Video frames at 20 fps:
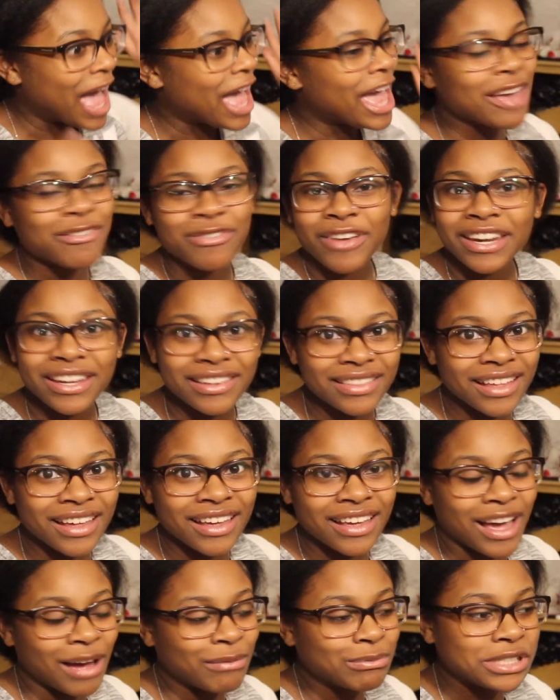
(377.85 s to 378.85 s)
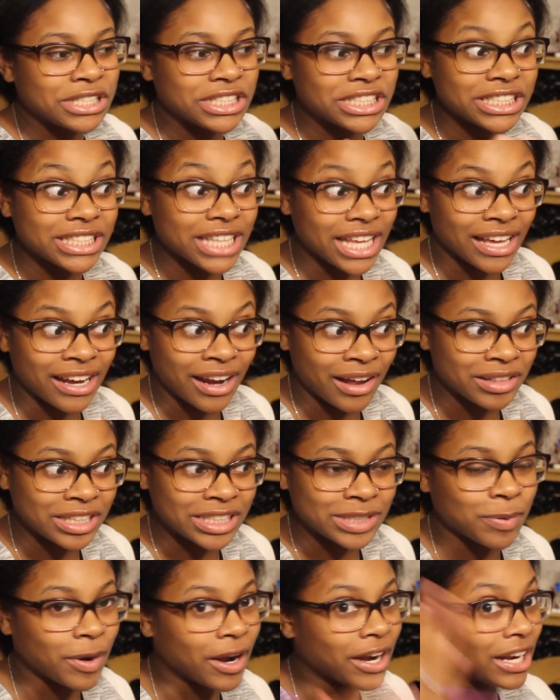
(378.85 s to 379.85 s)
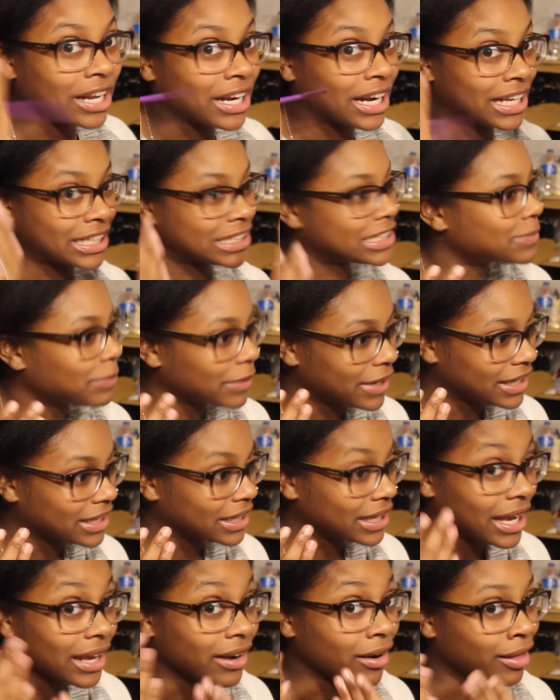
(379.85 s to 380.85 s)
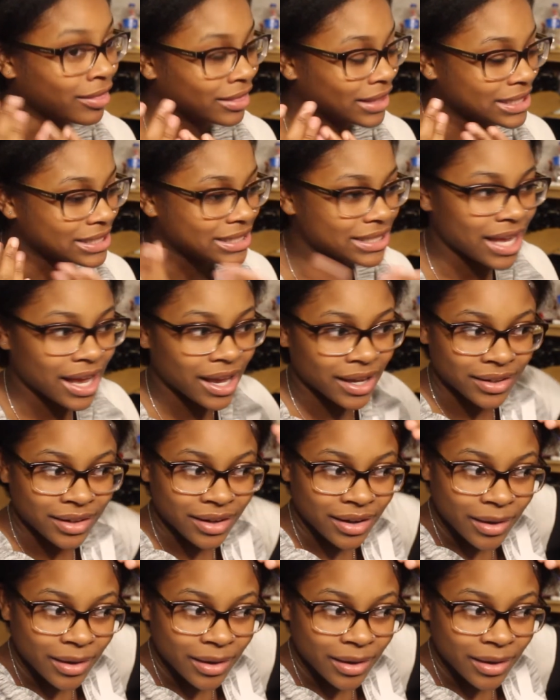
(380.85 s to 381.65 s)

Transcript: if anything, I'm gonna just cut out this part and explain again on this side.